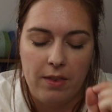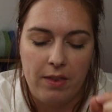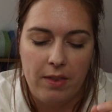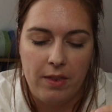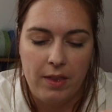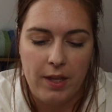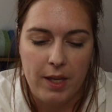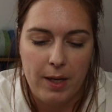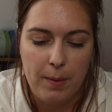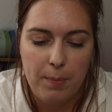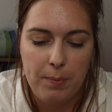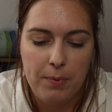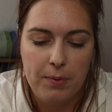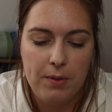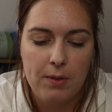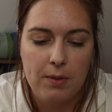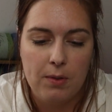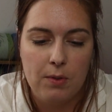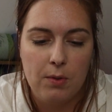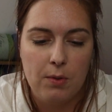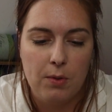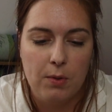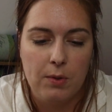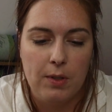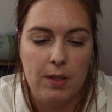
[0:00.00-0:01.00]
depth
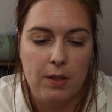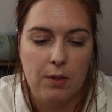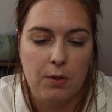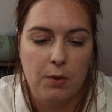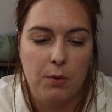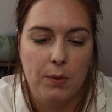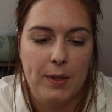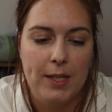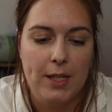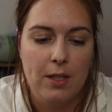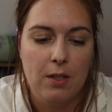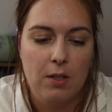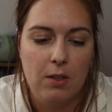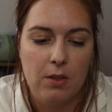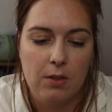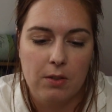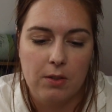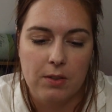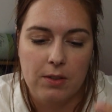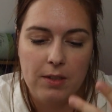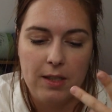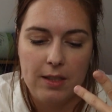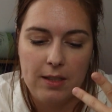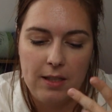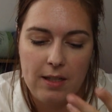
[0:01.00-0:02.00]
to that green
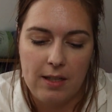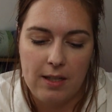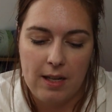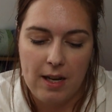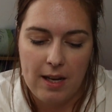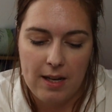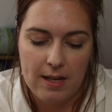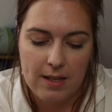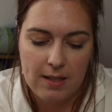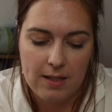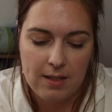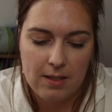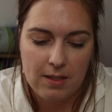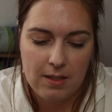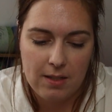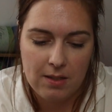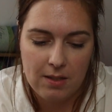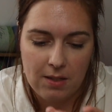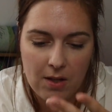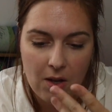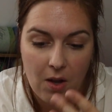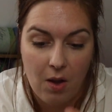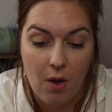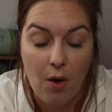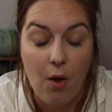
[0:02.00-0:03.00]
color that it has
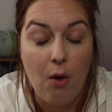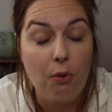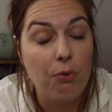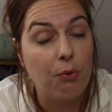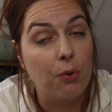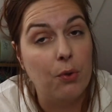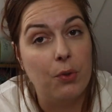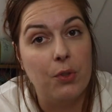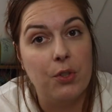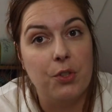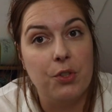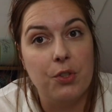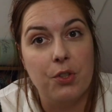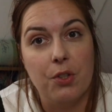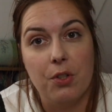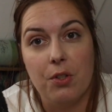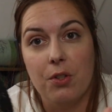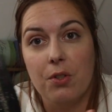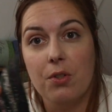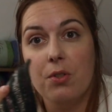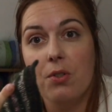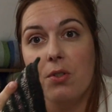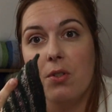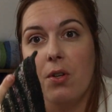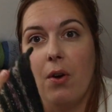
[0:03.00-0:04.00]
all through the
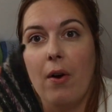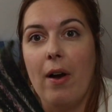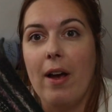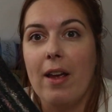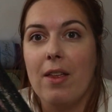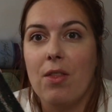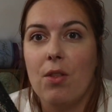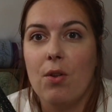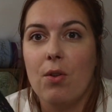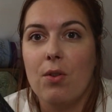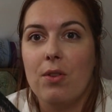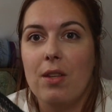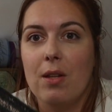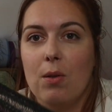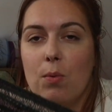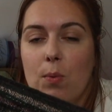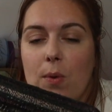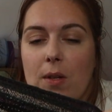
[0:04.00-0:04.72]
shawl, so I thought that